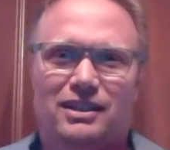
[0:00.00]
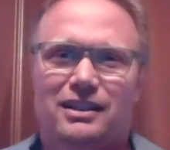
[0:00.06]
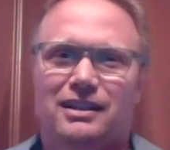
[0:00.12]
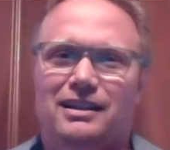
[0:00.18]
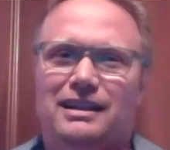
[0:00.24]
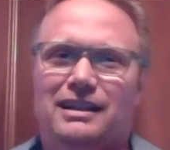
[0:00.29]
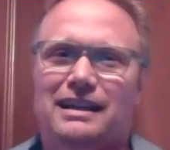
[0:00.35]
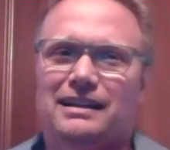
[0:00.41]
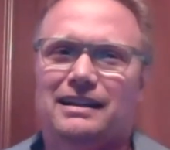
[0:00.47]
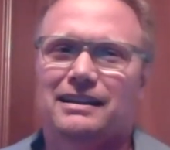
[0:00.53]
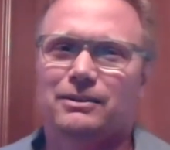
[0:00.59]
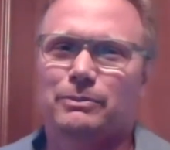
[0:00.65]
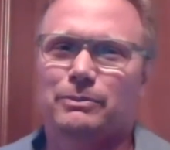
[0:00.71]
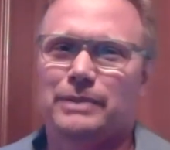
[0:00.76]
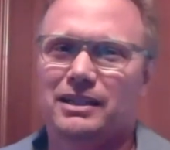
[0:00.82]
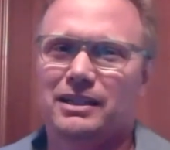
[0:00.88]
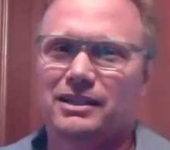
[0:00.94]
and they're
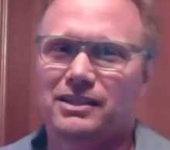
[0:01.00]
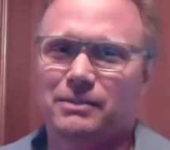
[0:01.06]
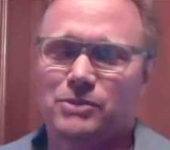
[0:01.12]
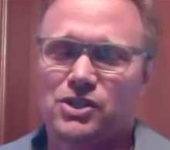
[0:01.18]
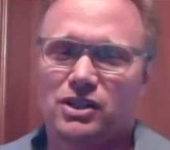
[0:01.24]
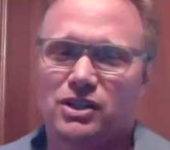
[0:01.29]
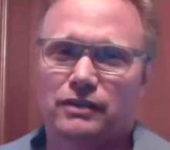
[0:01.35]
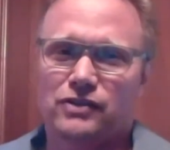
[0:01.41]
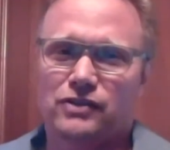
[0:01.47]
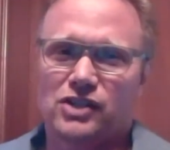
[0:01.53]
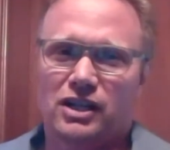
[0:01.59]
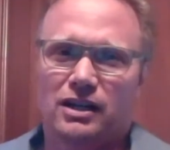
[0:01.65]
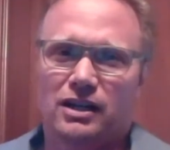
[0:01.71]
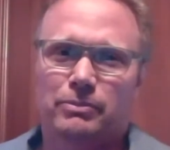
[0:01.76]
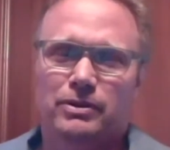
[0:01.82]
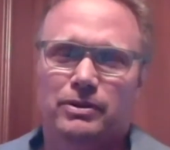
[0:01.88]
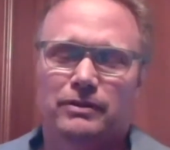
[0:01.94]
beating themselves
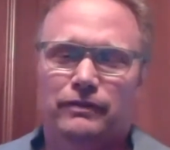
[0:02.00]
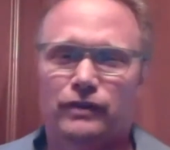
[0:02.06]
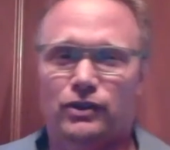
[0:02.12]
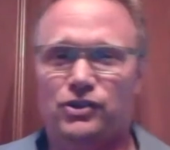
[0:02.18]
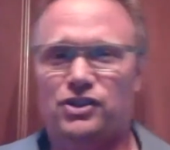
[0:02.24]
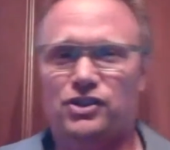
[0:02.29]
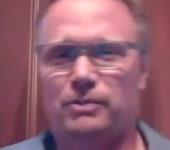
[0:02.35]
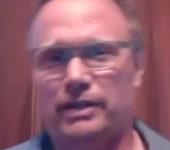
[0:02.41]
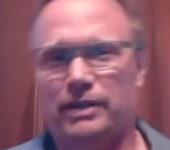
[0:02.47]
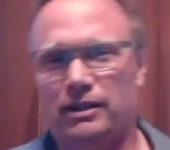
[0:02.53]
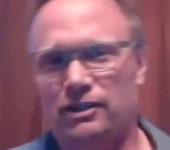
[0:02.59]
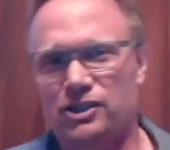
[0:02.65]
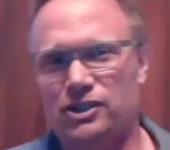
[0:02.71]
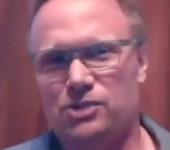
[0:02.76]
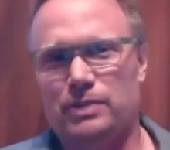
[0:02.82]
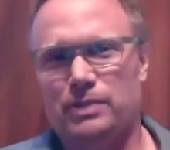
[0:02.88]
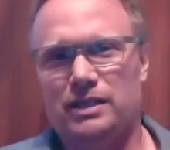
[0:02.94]
up first the
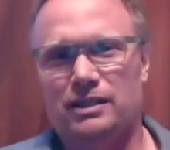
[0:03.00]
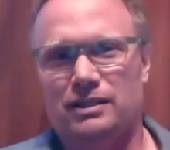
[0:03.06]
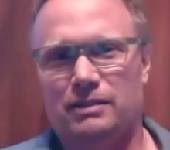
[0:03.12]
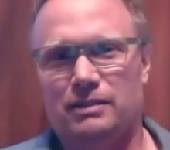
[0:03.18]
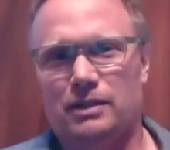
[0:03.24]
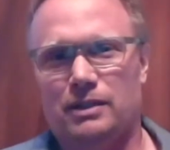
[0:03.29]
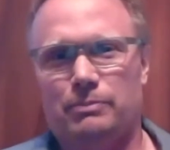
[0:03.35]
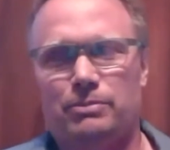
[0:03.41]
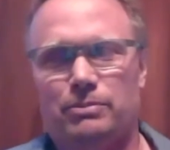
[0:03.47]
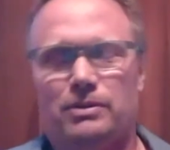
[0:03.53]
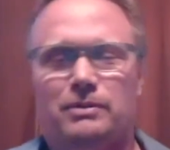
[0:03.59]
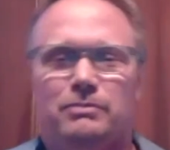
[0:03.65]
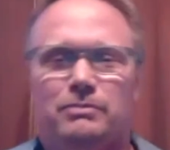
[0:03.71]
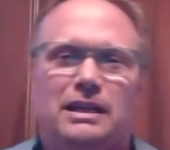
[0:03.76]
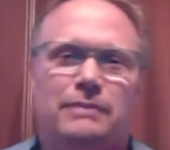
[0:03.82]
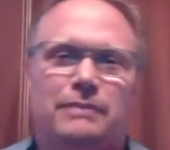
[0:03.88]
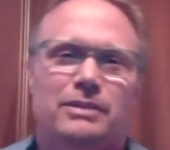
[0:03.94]
parents beating them up
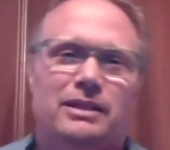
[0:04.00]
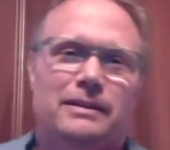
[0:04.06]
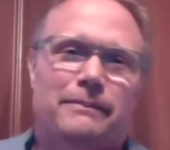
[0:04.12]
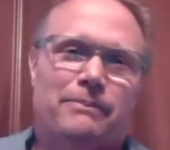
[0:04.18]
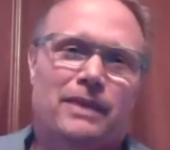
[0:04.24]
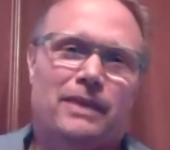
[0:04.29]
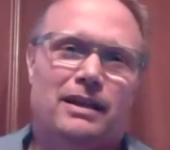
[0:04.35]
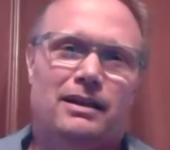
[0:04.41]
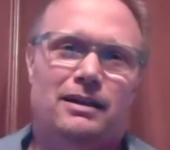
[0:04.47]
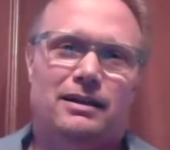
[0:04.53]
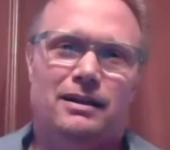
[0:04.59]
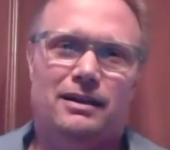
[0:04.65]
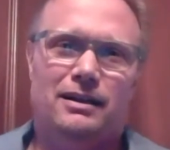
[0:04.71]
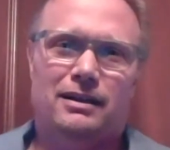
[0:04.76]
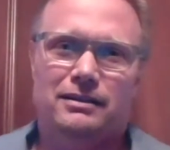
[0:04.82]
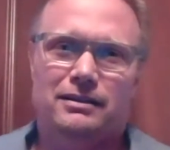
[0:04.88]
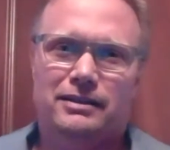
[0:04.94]
maybe
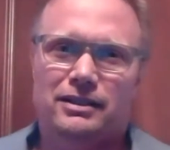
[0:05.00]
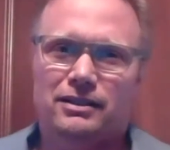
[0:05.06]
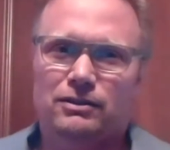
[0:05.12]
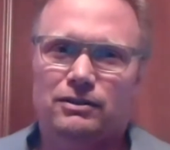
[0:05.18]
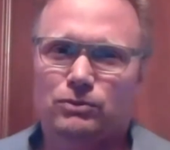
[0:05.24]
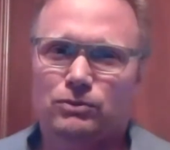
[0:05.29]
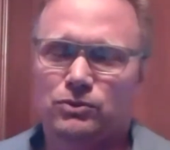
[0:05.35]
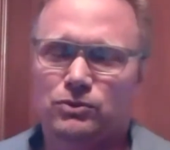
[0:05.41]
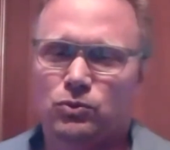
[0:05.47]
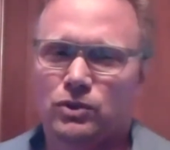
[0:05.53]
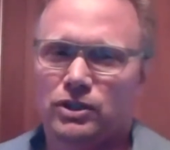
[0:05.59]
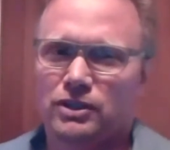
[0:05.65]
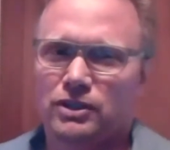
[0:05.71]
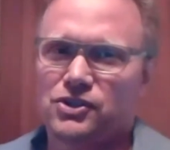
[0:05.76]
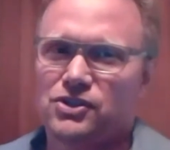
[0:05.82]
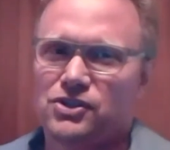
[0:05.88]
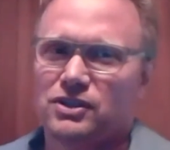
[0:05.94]
uh, you know with
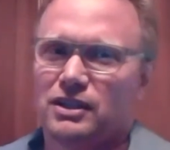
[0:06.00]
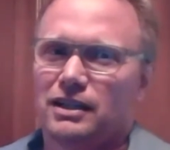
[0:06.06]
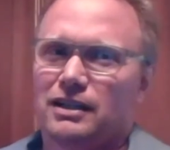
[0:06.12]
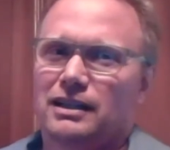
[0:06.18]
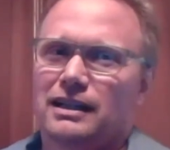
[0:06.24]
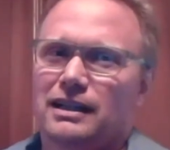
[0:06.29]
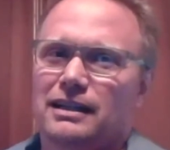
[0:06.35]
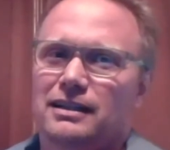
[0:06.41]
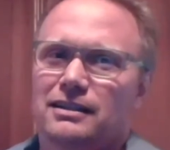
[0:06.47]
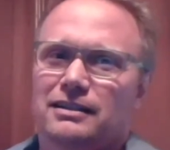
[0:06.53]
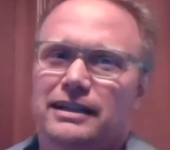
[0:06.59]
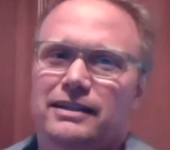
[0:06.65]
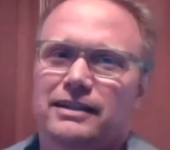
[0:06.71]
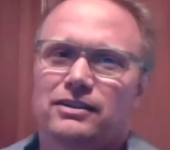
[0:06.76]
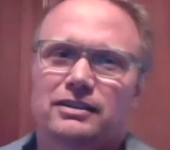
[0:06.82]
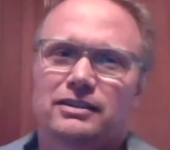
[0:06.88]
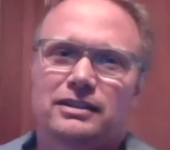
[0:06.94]
words and then
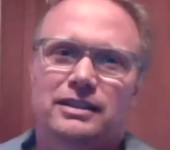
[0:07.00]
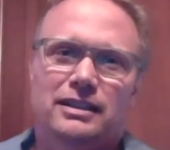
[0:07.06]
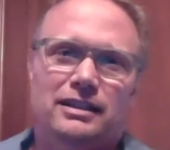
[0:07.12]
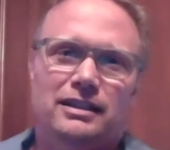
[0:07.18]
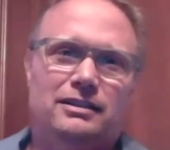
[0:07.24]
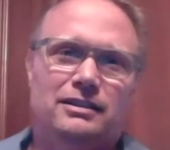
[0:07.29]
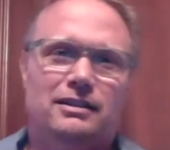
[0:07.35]
later the kid